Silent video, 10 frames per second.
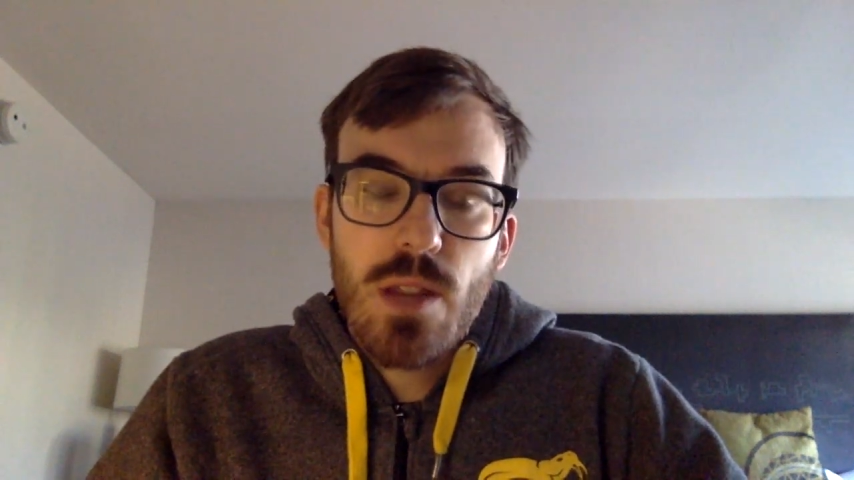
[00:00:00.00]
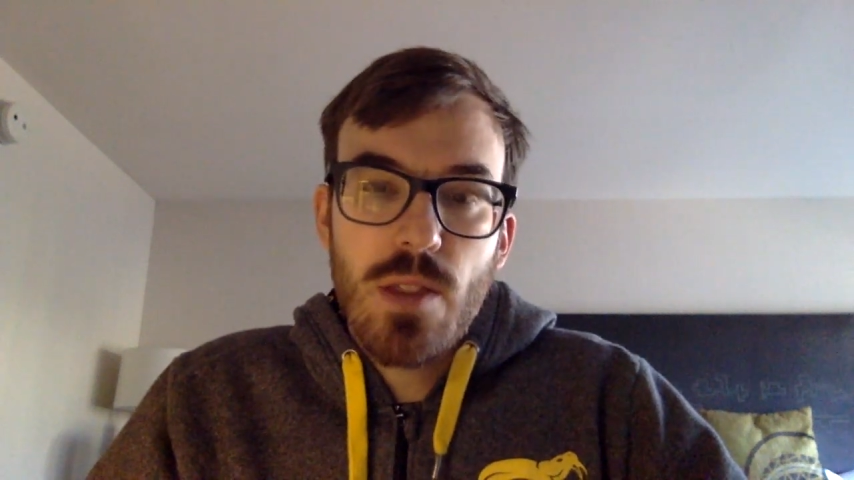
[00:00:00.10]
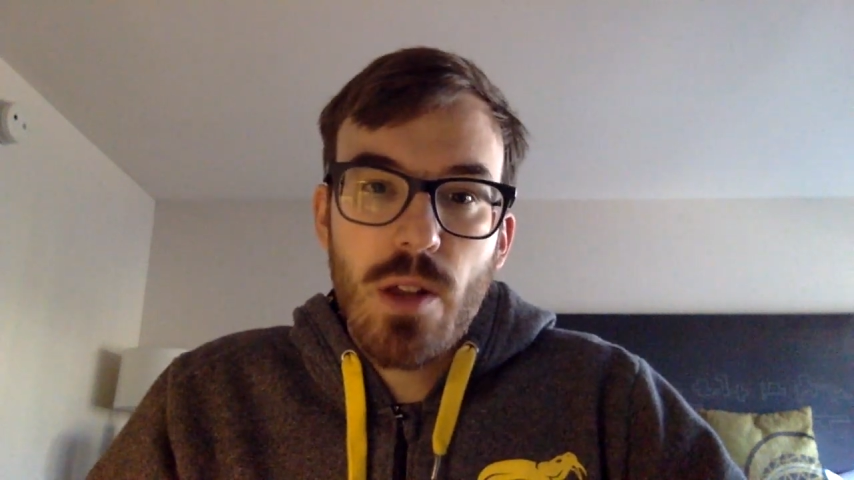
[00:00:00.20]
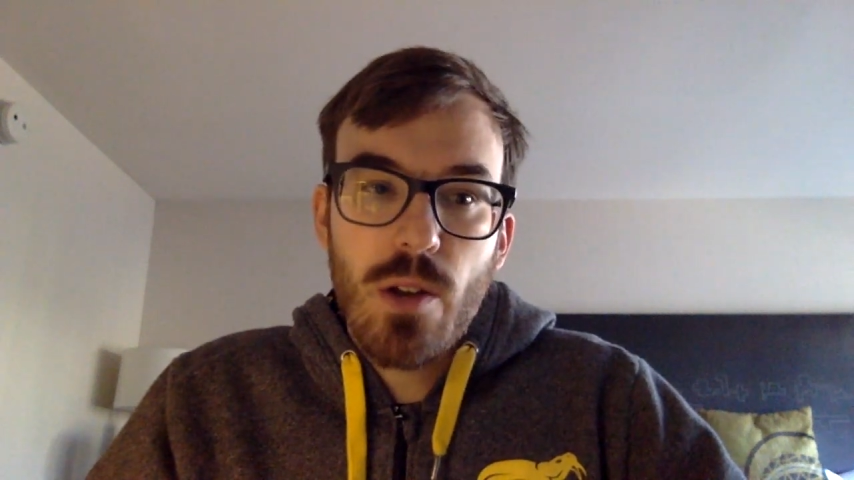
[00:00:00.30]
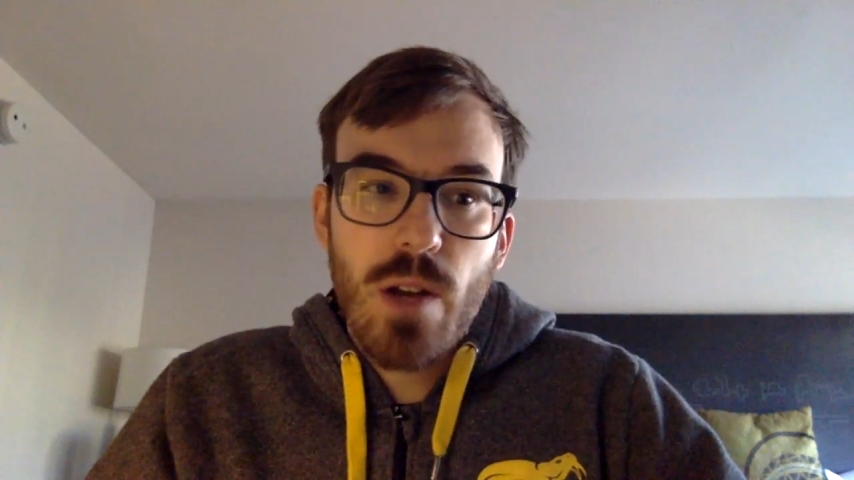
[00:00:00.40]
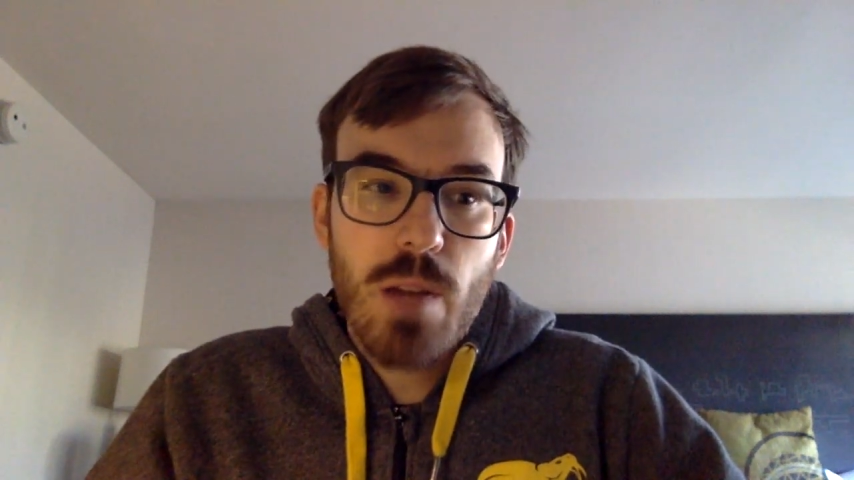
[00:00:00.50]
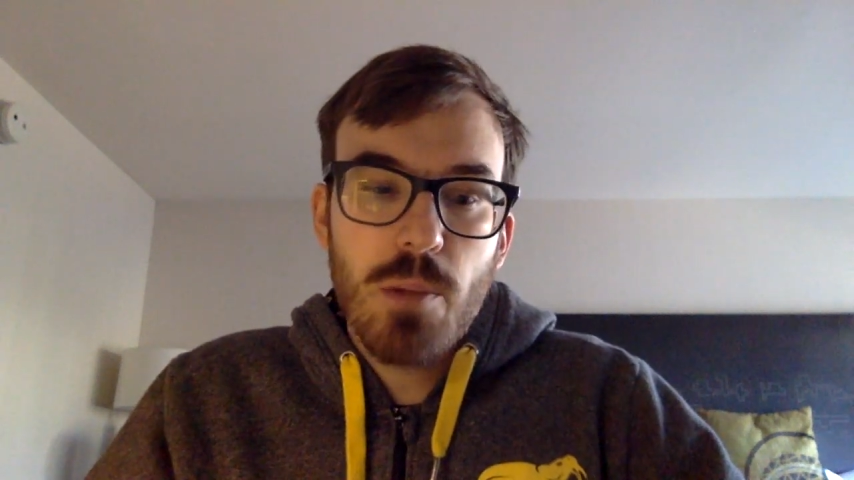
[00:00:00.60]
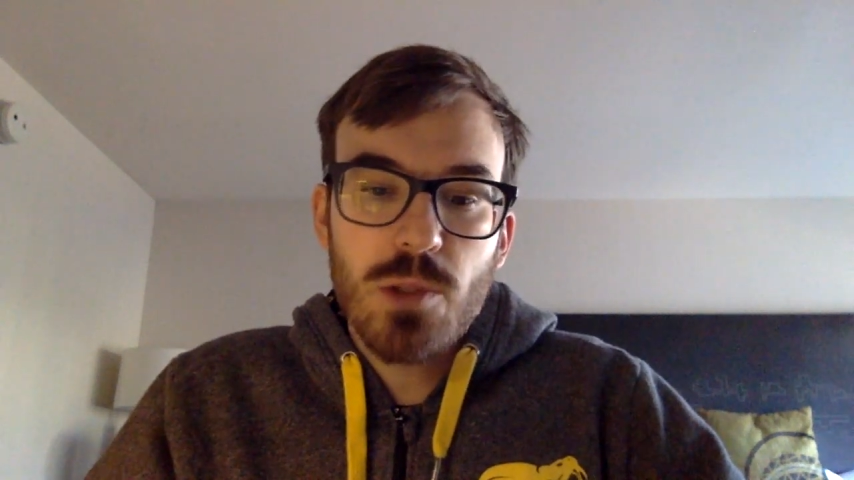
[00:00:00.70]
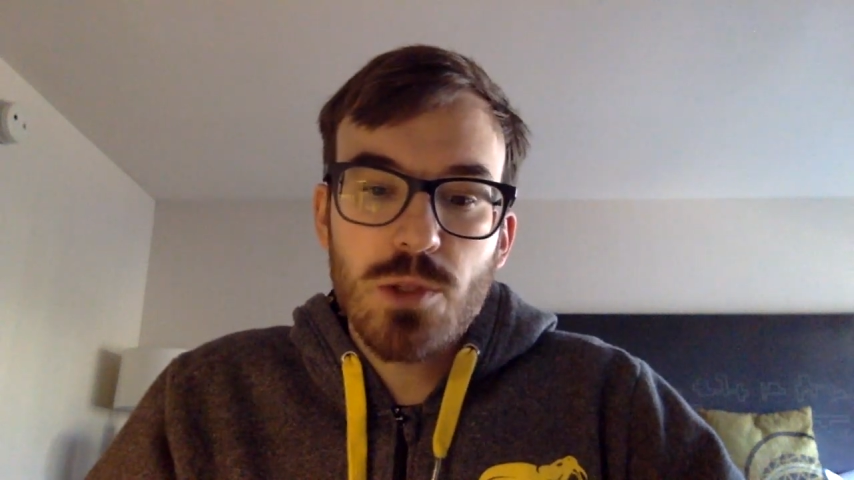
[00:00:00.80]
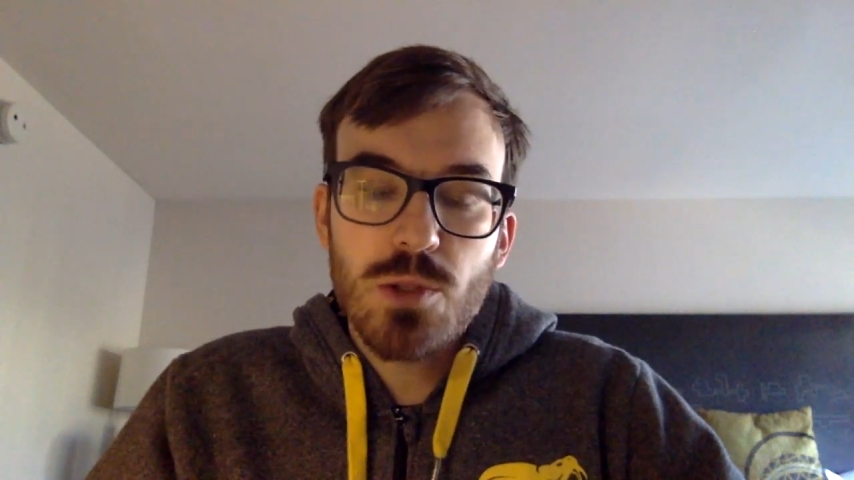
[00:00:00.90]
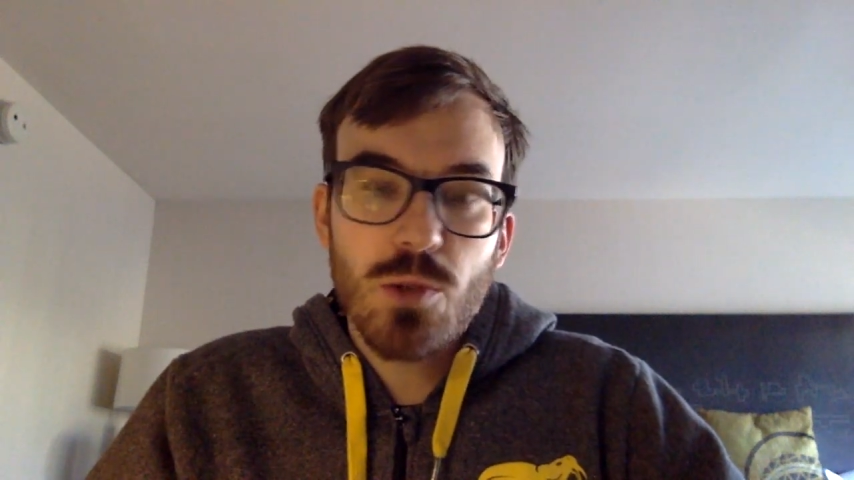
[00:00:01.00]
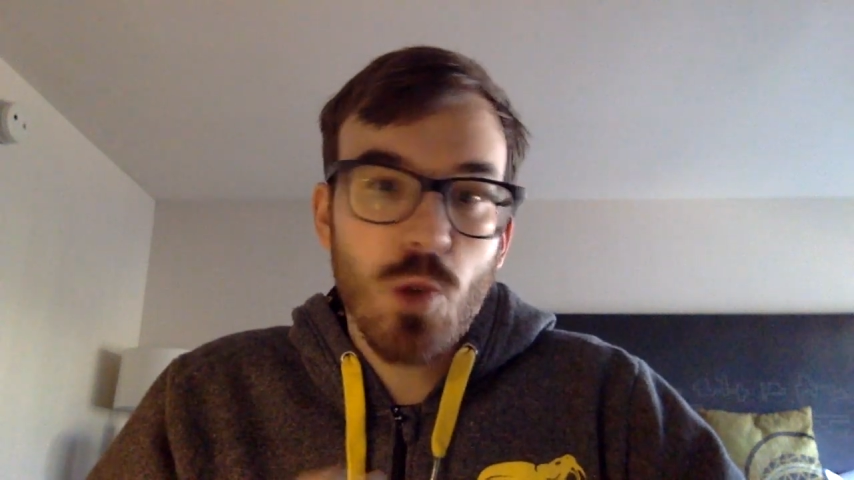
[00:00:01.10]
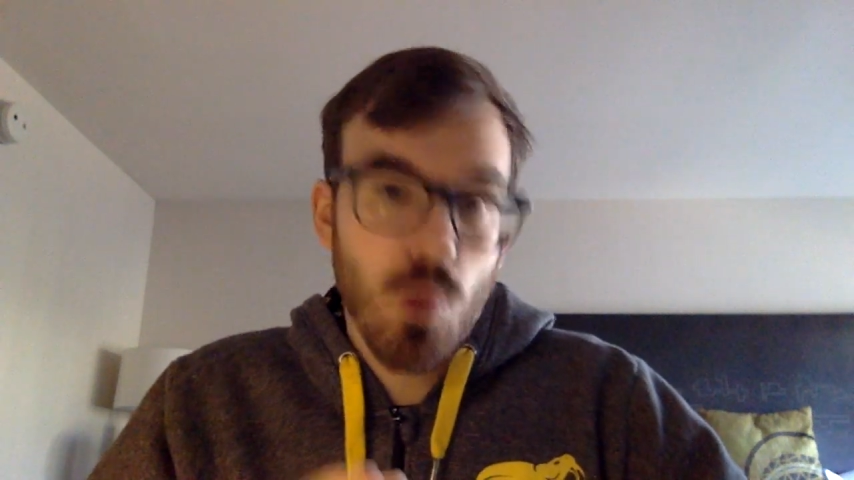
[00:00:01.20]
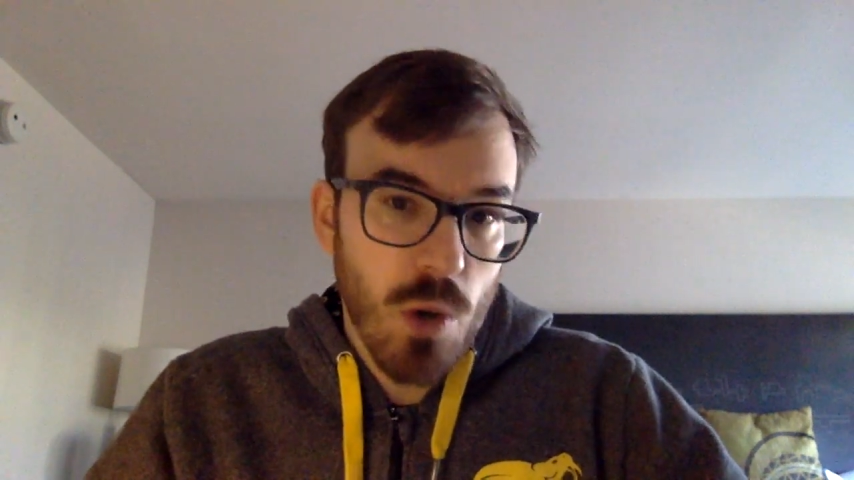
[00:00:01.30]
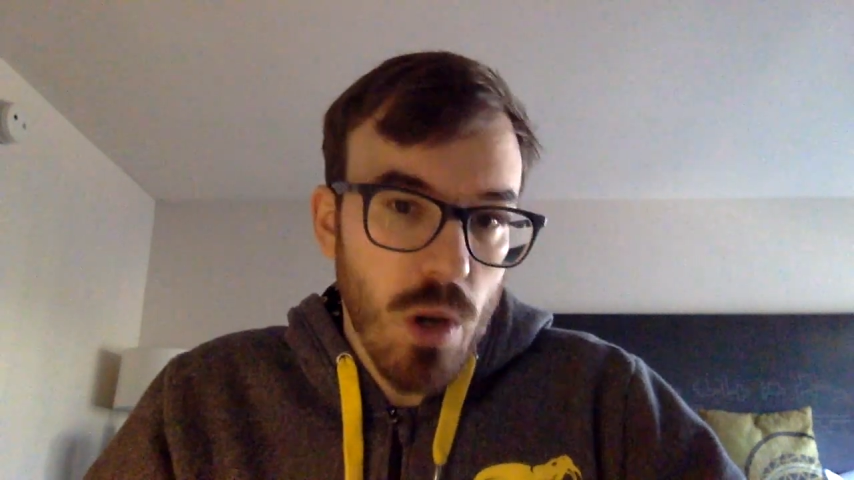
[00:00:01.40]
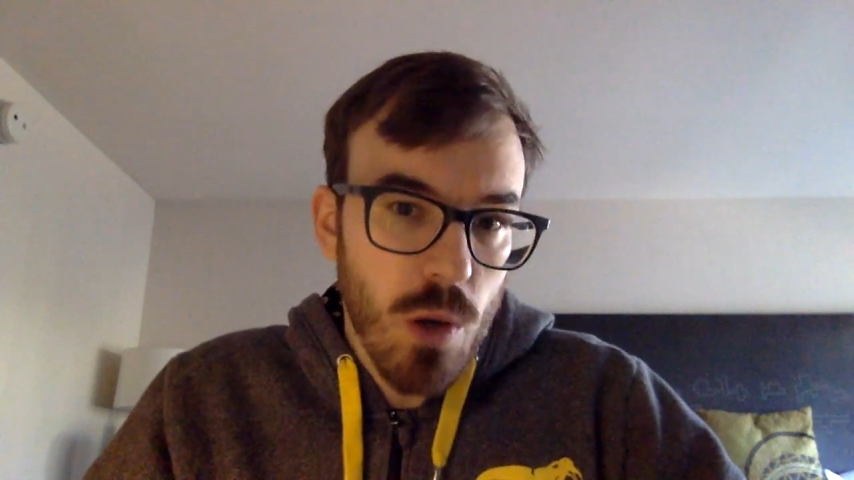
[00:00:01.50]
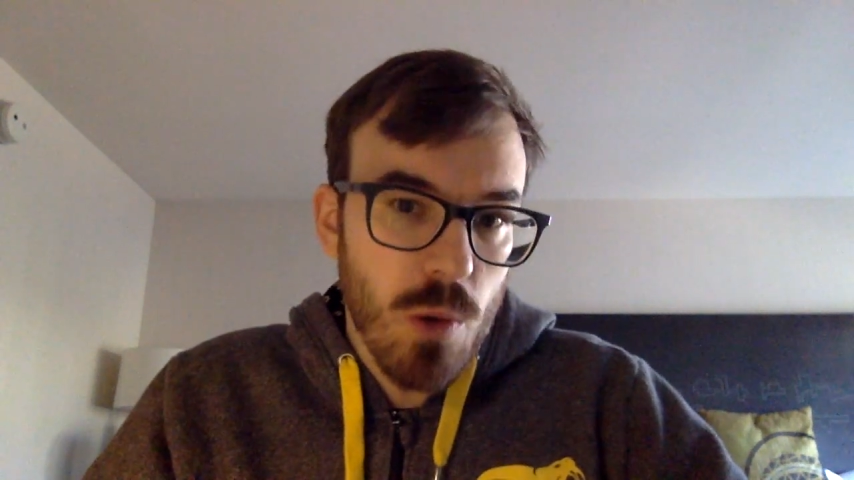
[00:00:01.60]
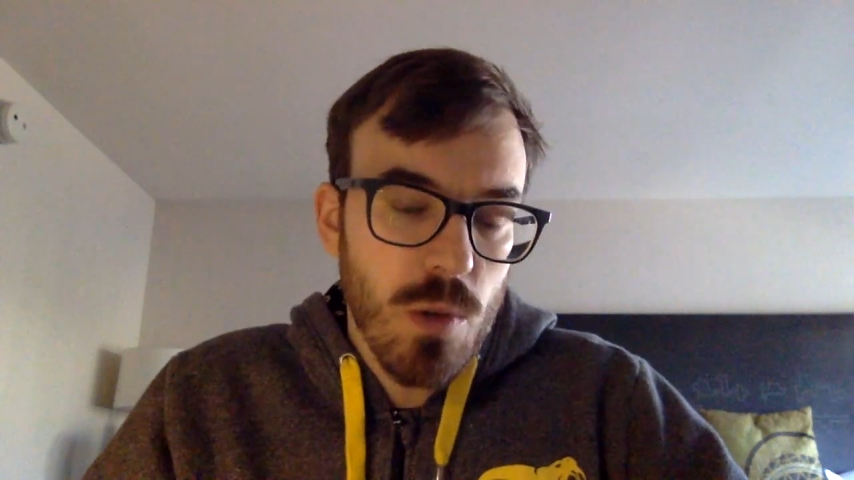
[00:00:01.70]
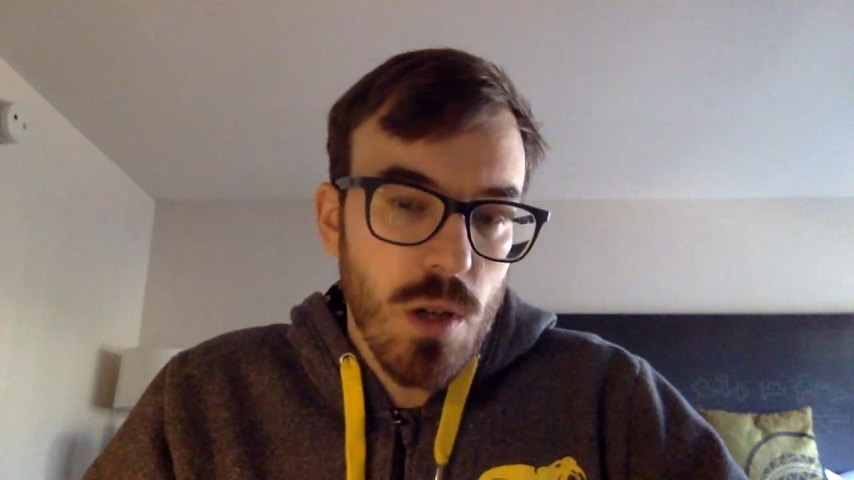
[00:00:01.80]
that are able to grow